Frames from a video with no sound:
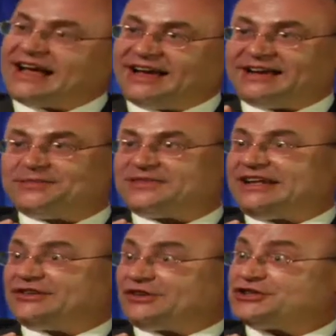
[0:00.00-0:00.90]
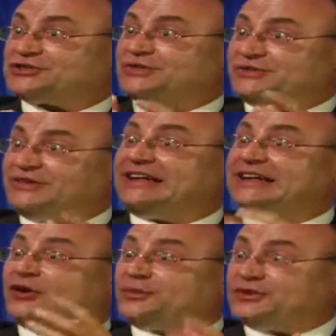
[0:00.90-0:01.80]
in order to really
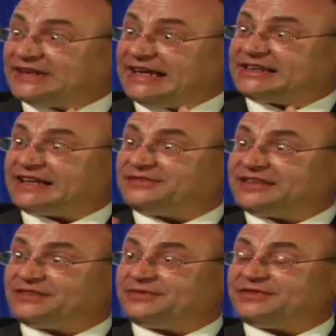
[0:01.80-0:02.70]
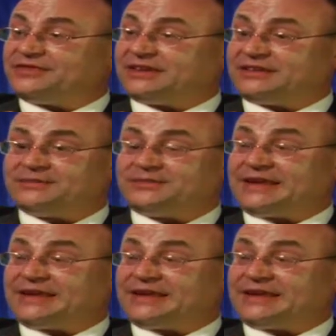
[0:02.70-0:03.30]
communicate that with the